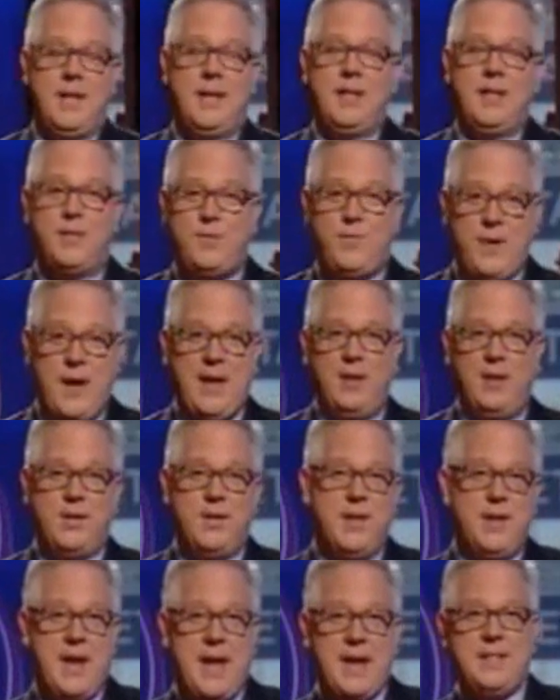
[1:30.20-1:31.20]
It has failed
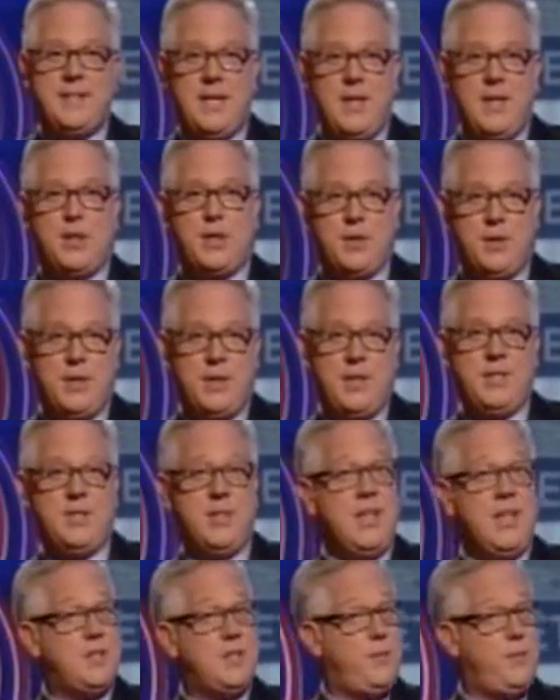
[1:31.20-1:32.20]
in the
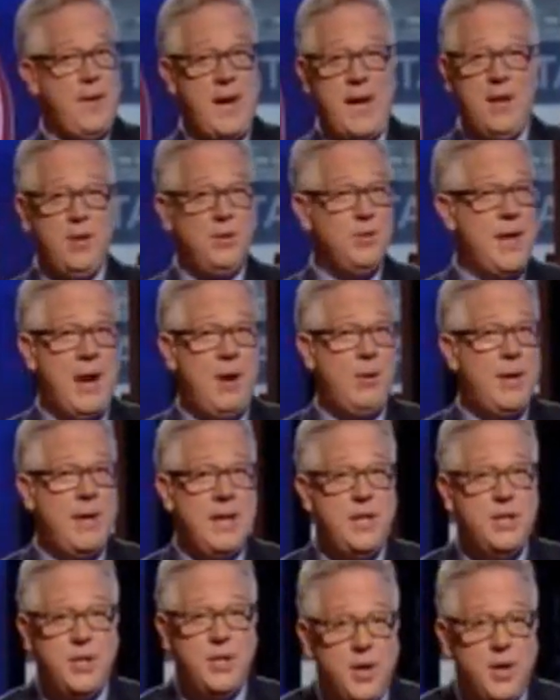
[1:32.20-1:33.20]
1930s. It's failed now
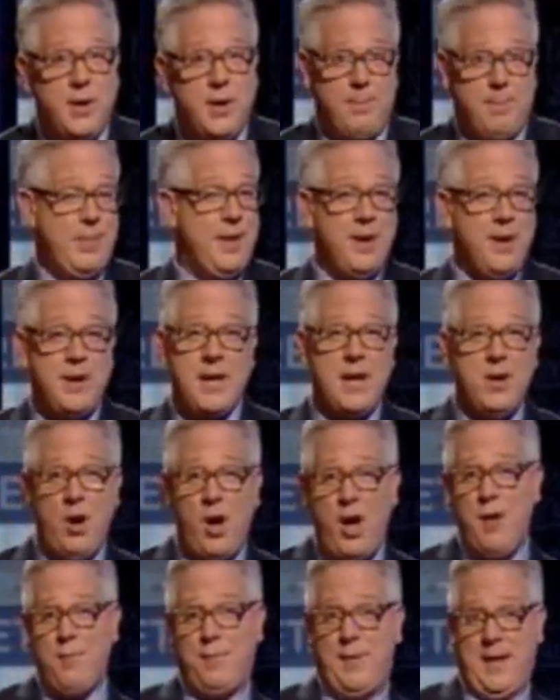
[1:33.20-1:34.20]
in Europe. They're getting
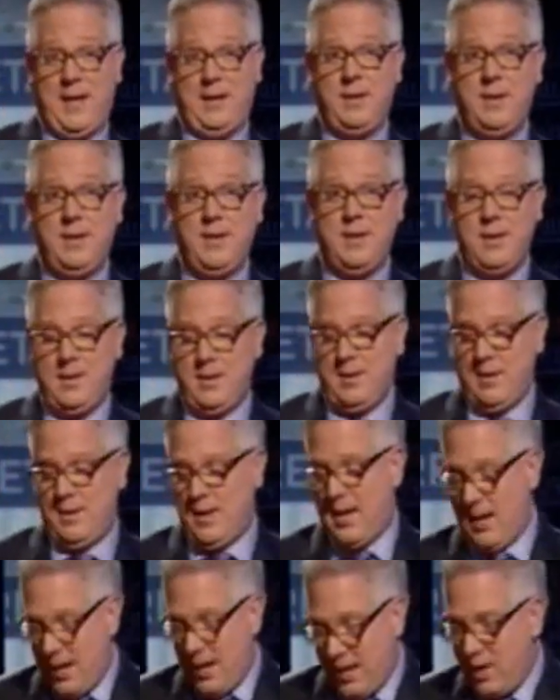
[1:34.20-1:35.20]
off it.
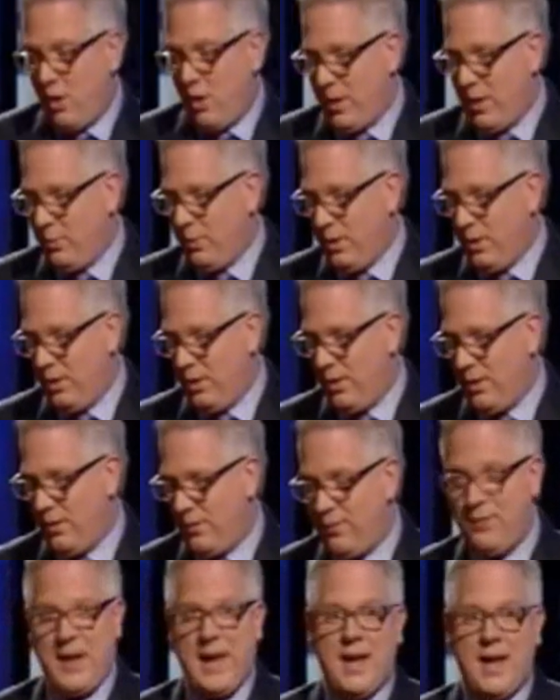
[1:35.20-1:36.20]
And I know it will
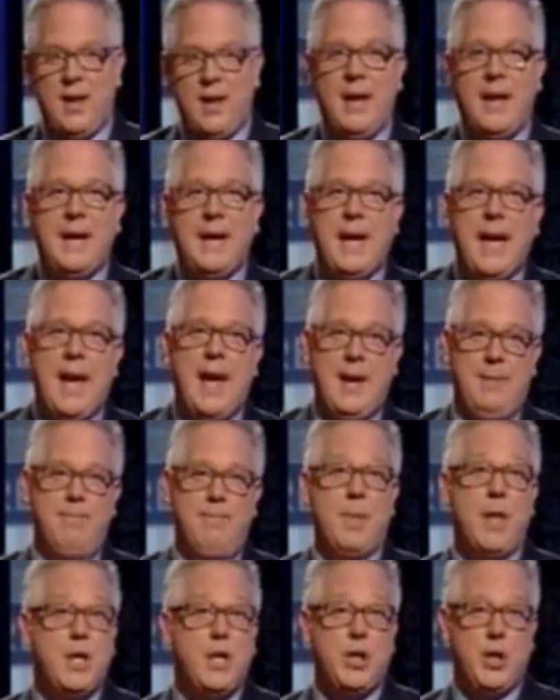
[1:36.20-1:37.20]
fail again.
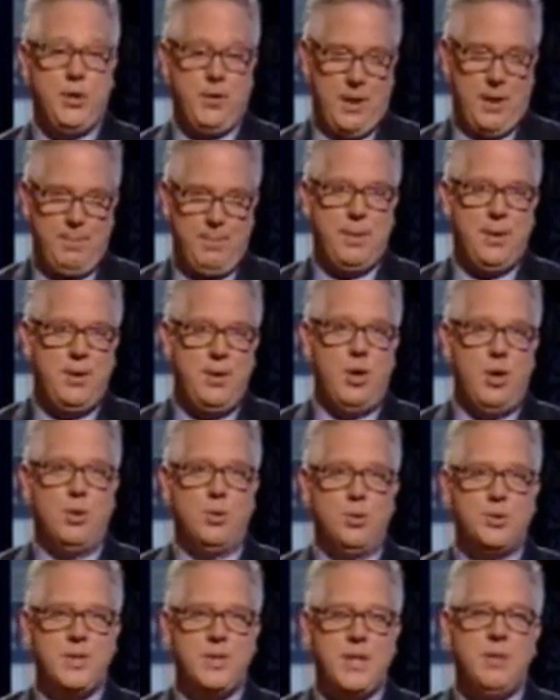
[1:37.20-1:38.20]
Europe
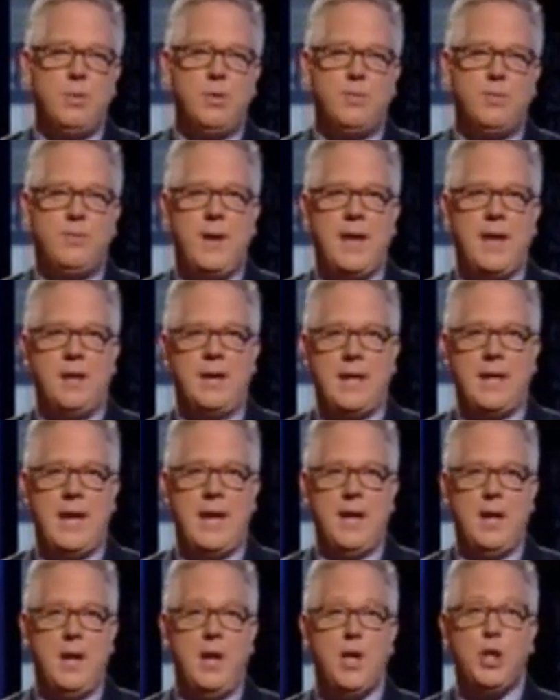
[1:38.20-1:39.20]
knows it will fail
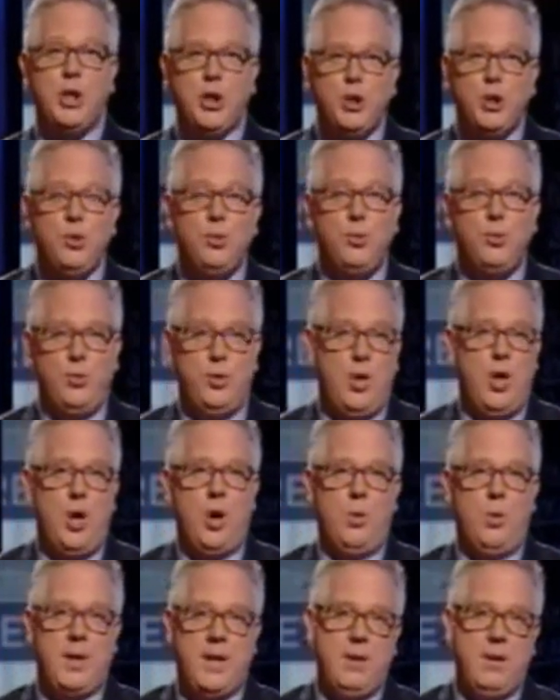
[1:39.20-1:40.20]
again. You
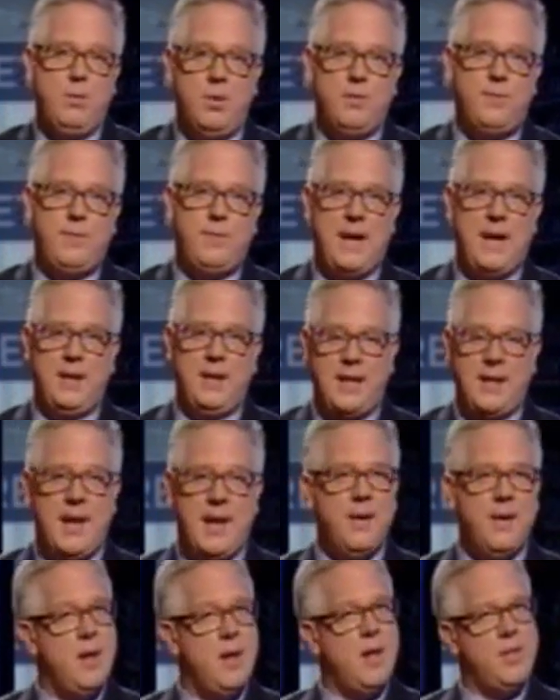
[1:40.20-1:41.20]
know it will fail
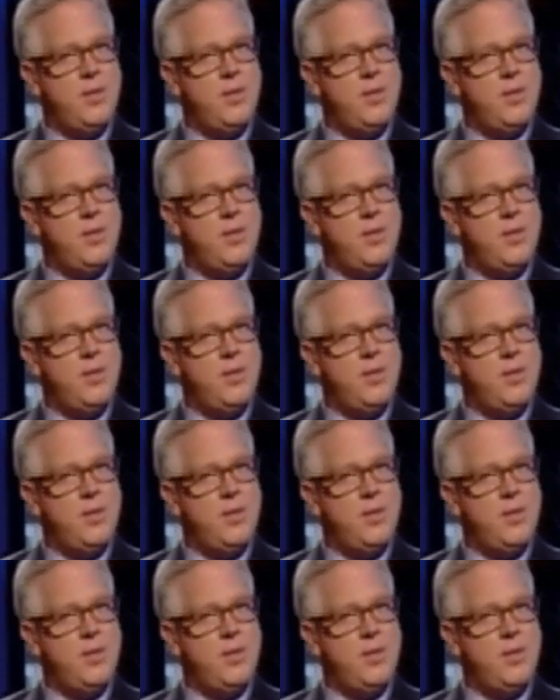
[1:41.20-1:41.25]
again.